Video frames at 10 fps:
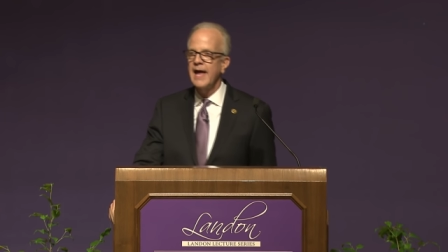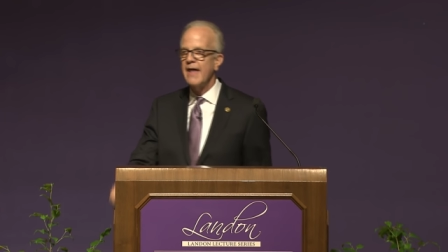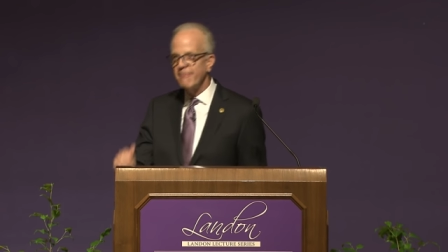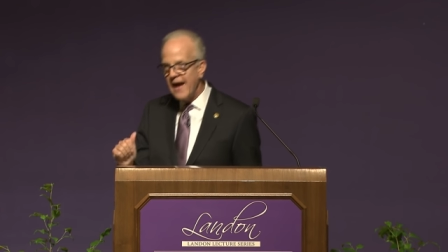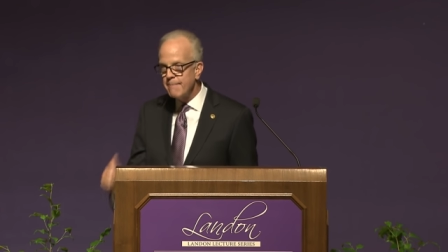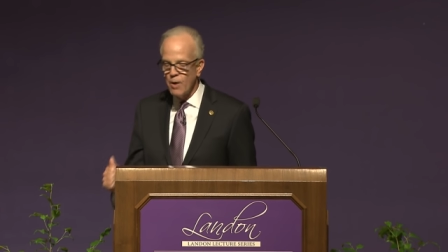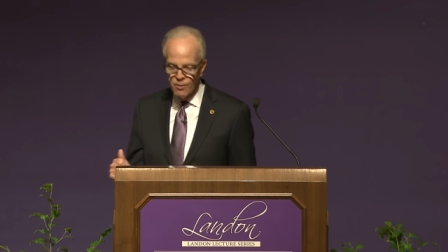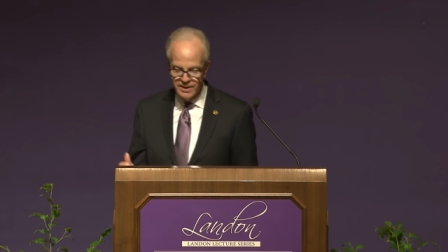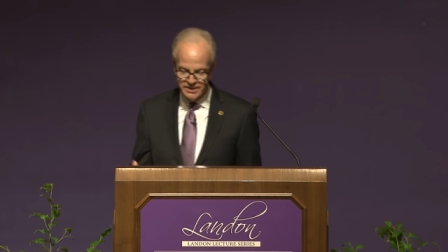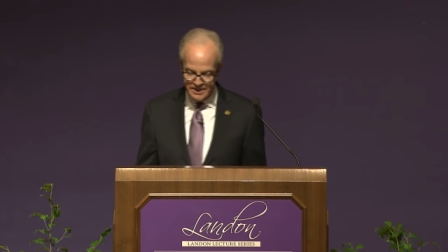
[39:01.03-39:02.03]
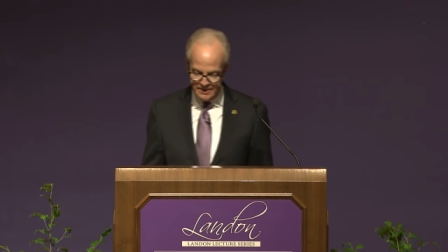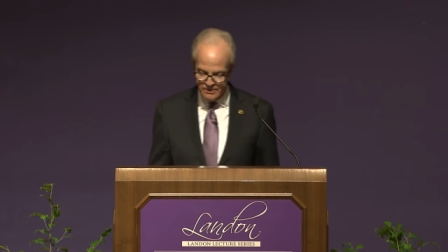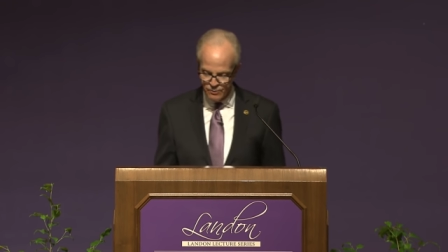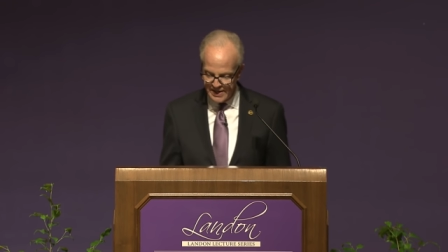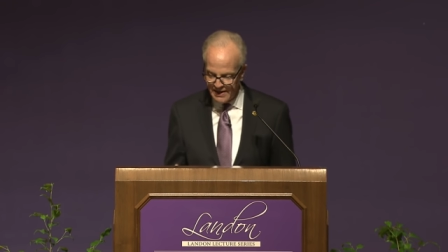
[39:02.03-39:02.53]
At that moment,
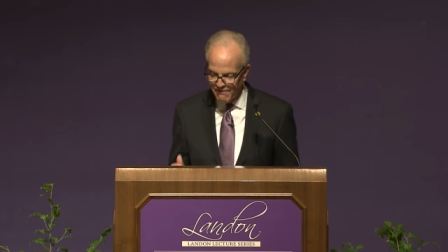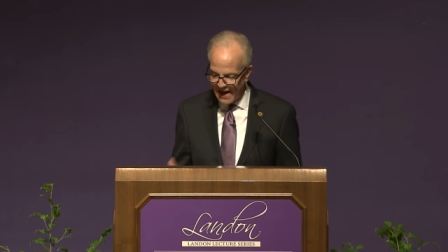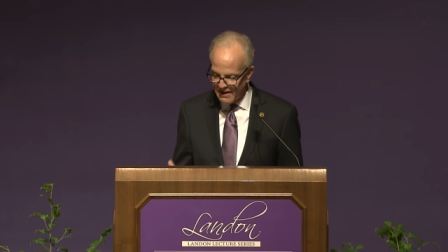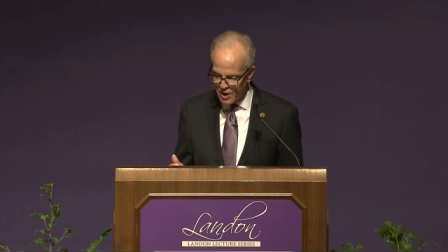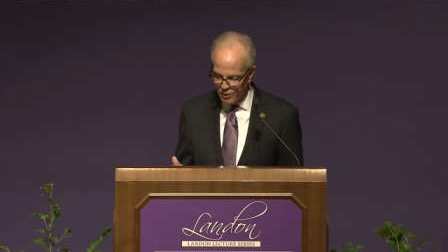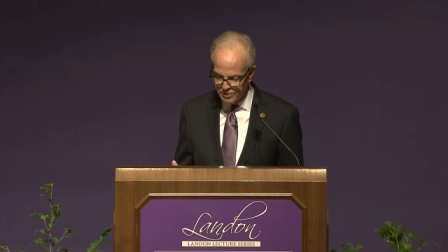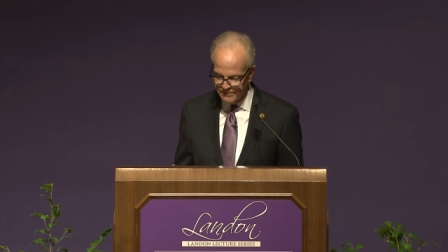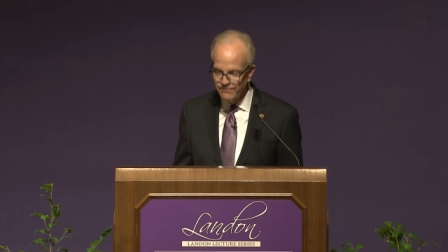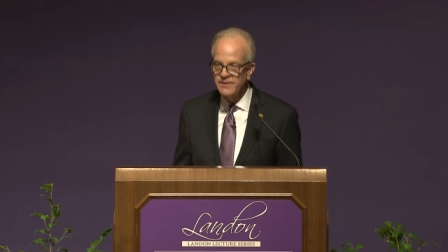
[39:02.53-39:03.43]
reading that note,